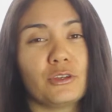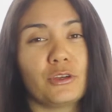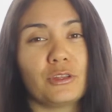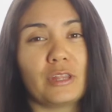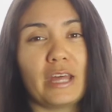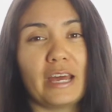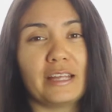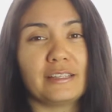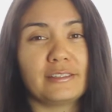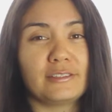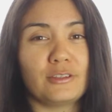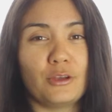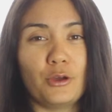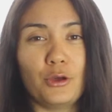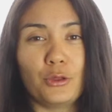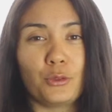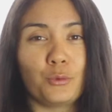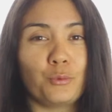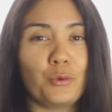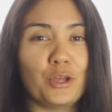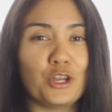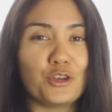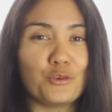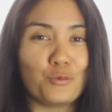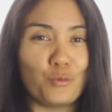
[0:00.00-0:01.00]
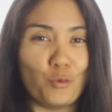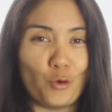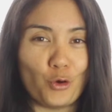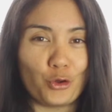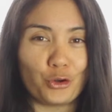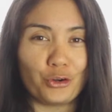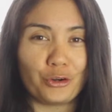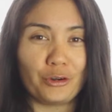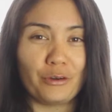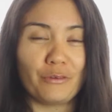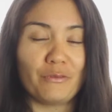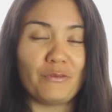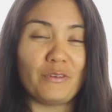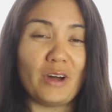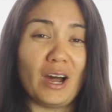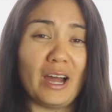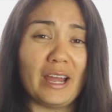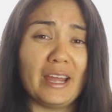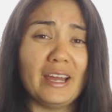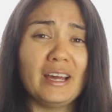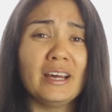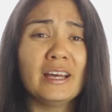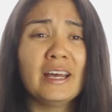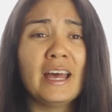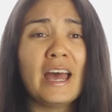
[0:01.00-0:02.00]
So that's earth, wind, water and
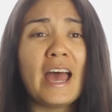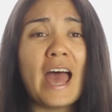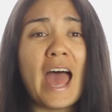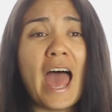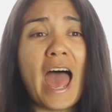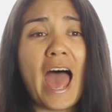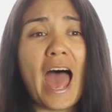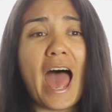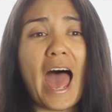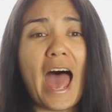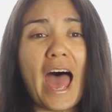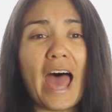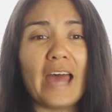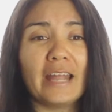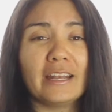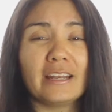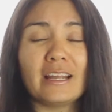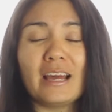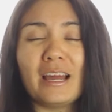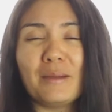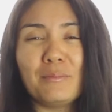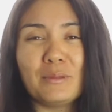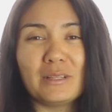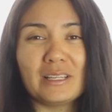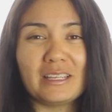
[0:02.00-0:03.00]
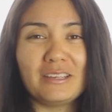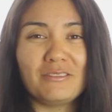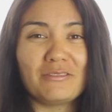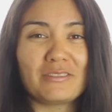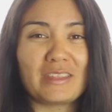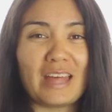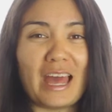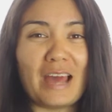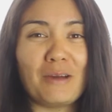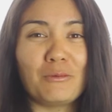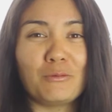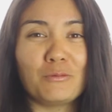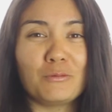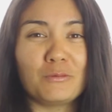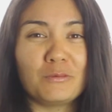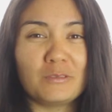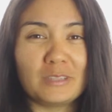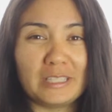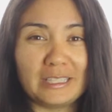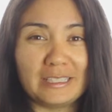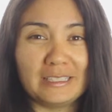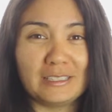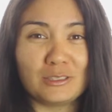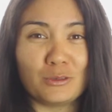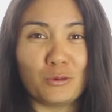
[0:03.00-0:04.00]
fire. And I believe that
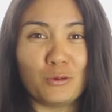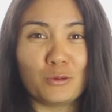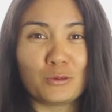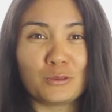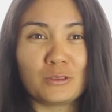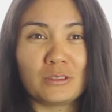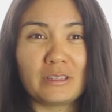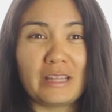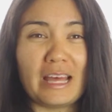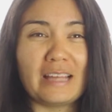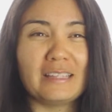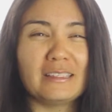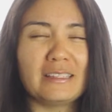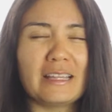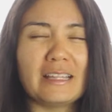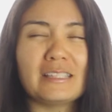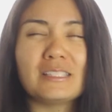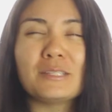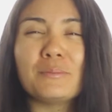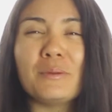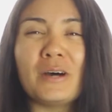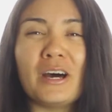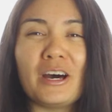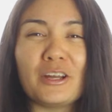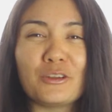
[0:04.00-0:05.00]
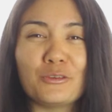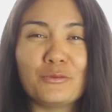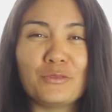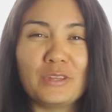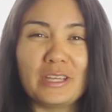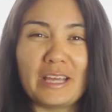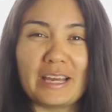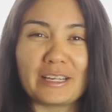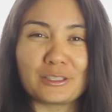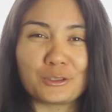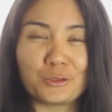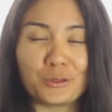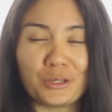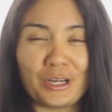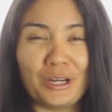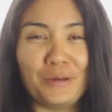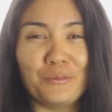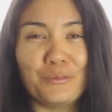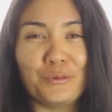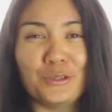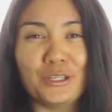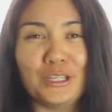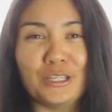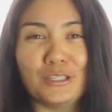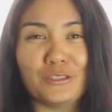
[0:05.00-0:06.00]
is all that's a part of the actual
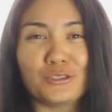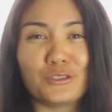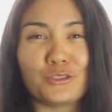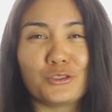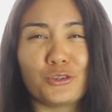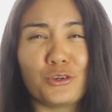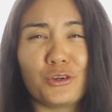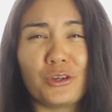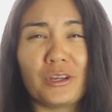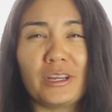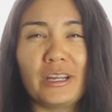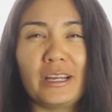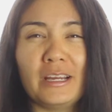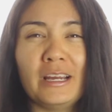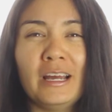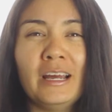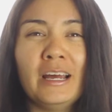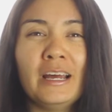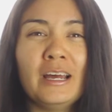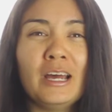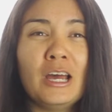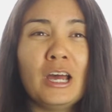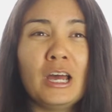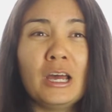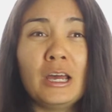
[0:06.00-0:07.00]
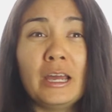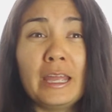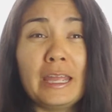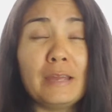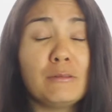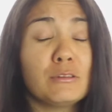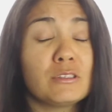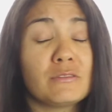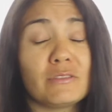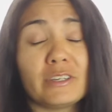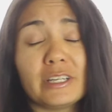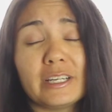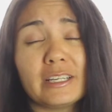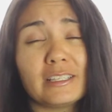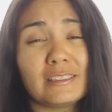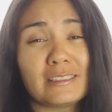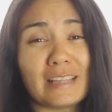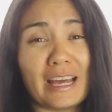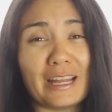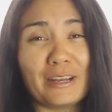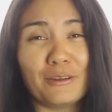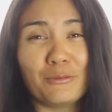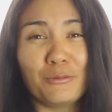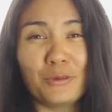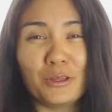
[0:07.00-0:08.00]
company. So he was very
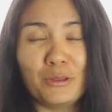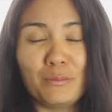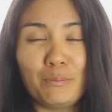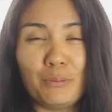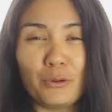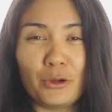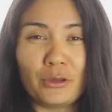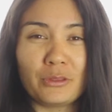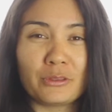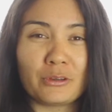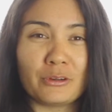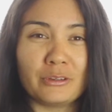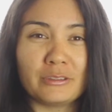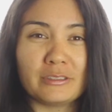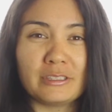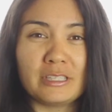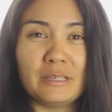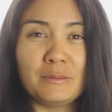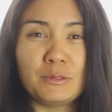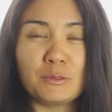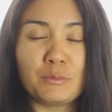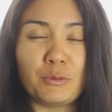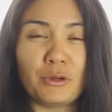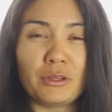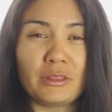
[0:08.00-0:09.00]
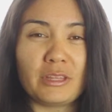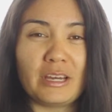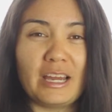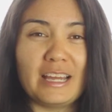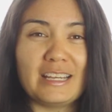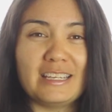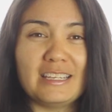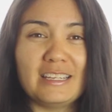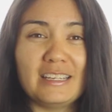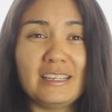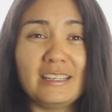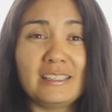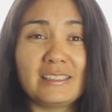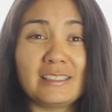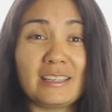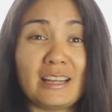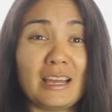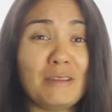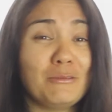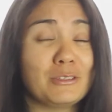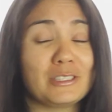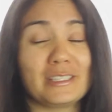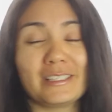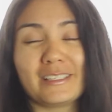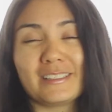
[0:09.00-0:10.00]
excited with both concepts, both ideas, and
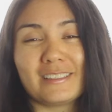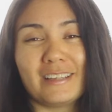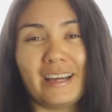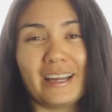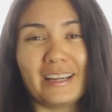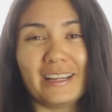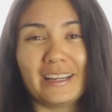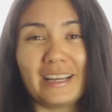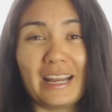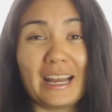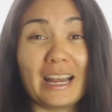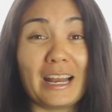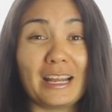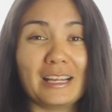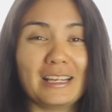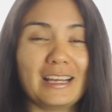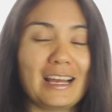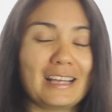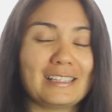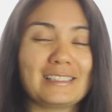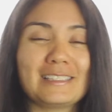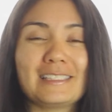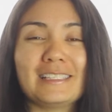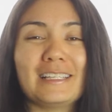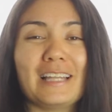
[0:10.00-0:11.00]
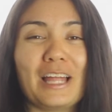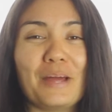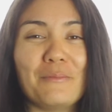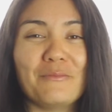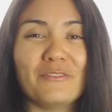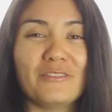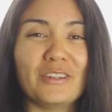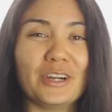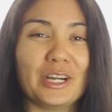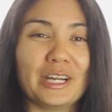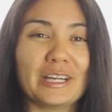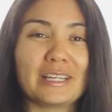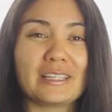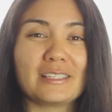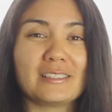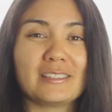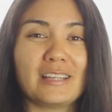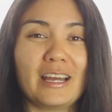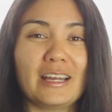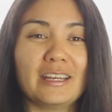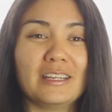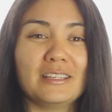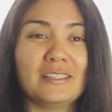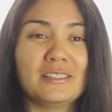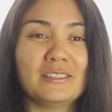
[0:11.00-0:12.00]
I was excited, and I still am very
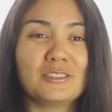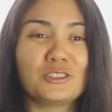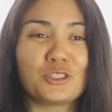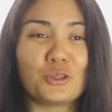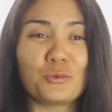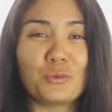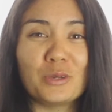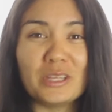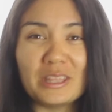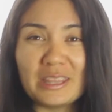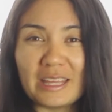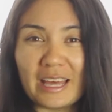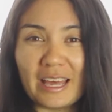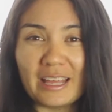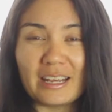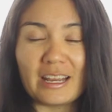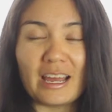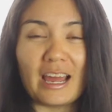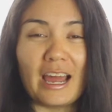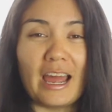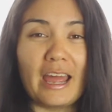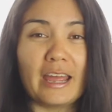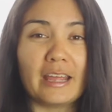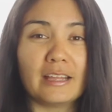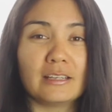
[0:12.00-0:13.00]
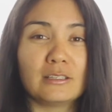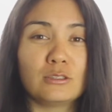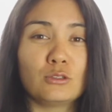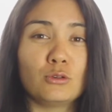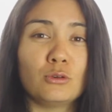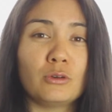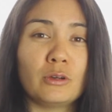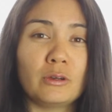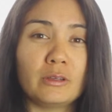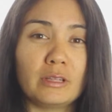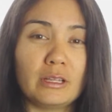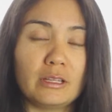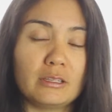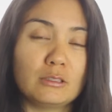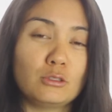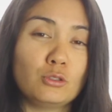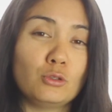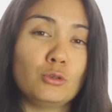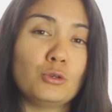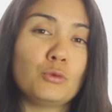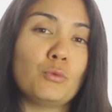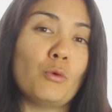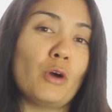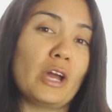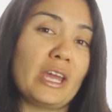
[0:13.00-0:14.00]
excited. So with that, I
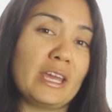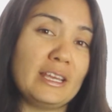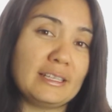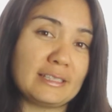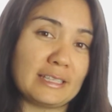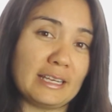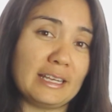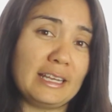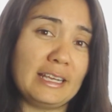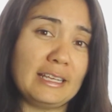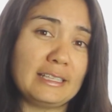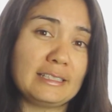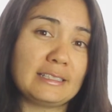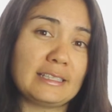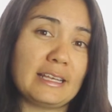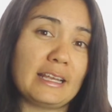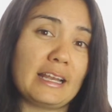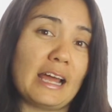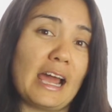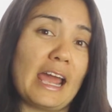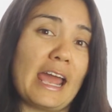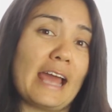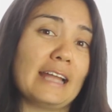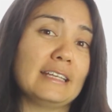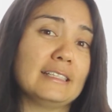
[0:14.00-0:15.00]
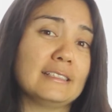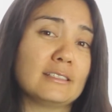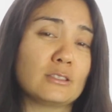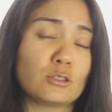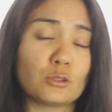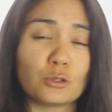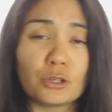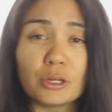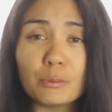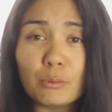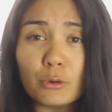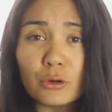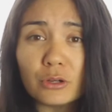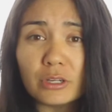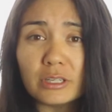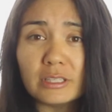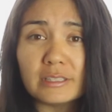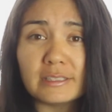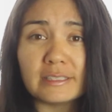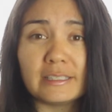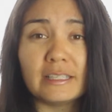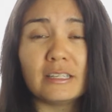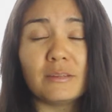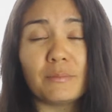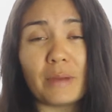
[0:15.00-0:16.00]
took what he said. He said I had to storyboard
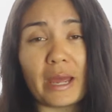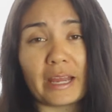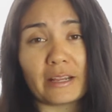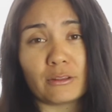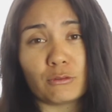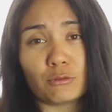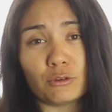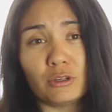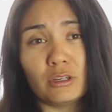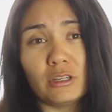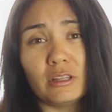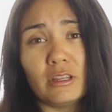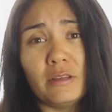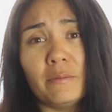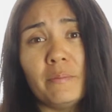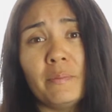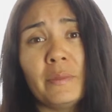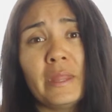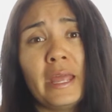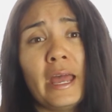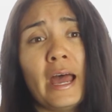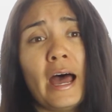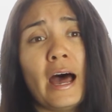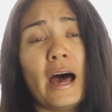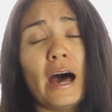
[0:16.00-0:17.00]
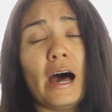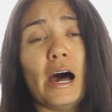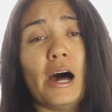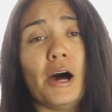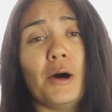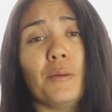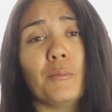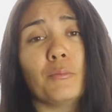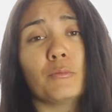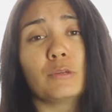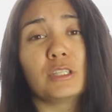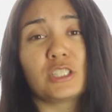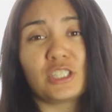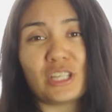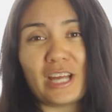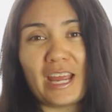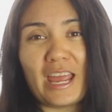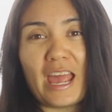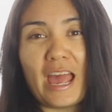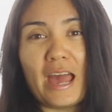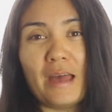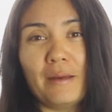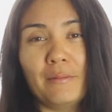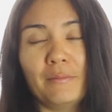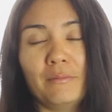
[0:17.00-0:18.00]
it, send it back through to them, which I
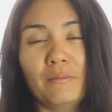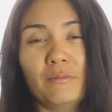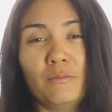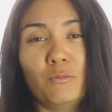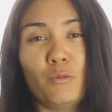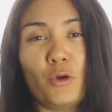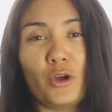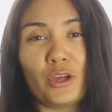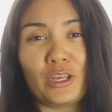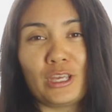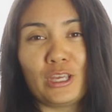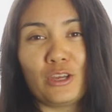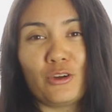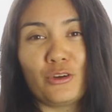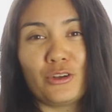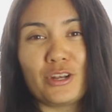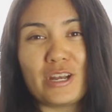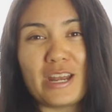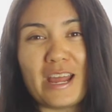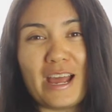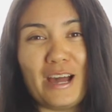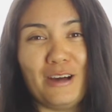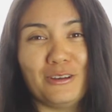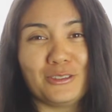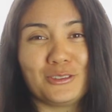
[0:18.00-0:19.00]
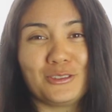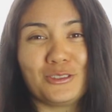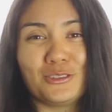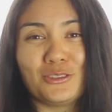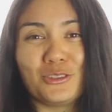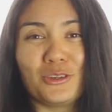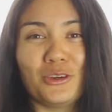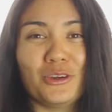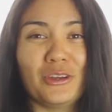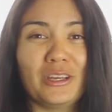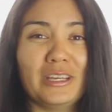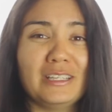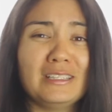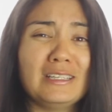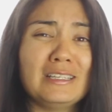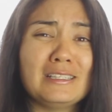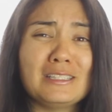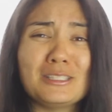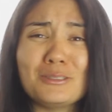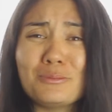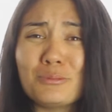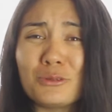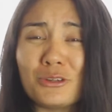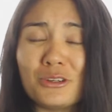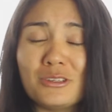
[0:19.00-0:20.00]
am working on now. So
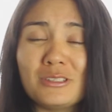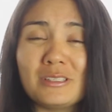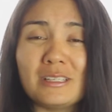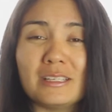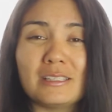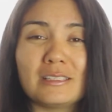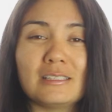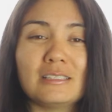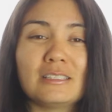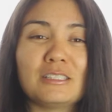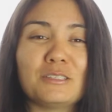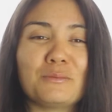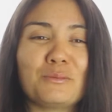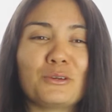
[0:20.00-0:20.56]
it's a process.